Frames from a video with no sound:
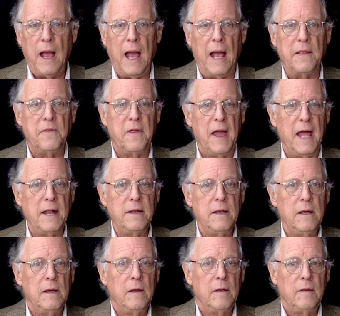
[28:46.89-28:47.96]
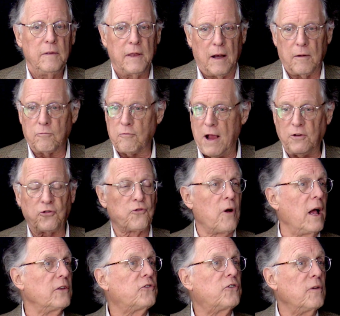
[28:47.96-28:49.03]
And then their
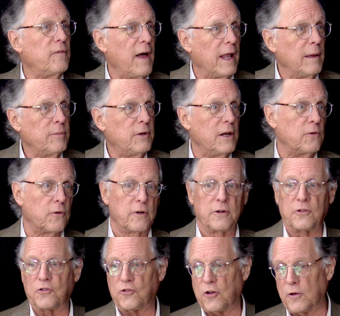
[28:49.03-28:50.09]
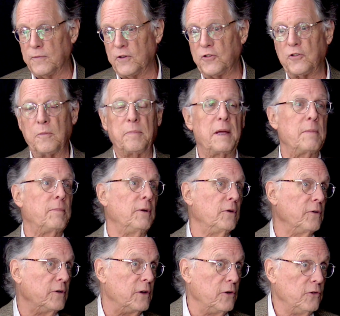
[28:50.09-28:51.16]
restaurants developed in order to service the people
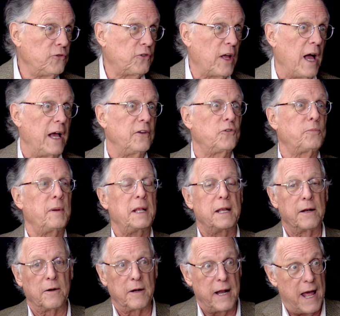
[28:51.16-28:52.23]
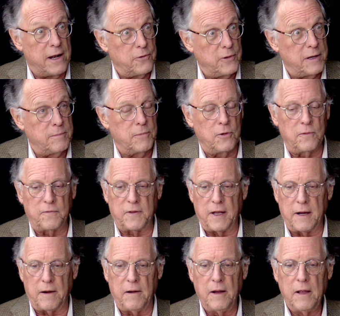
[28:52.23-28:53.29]
who used the high speed internet who had moved mm-hmm.
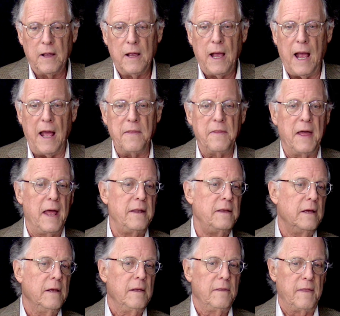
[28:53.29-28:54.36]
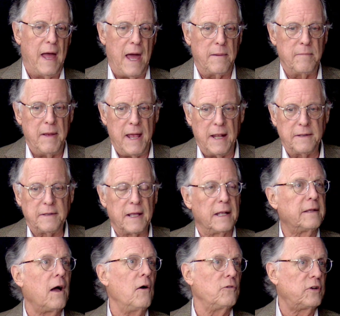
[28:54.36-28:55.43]
there. And then that meant
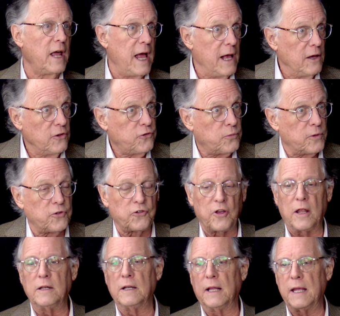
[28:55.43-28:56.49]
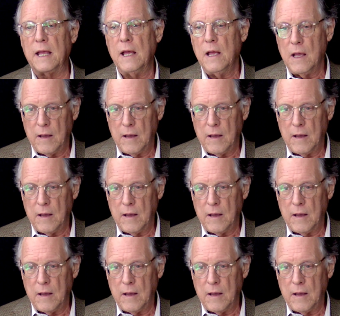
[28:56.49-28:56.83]
that hotels were suddenly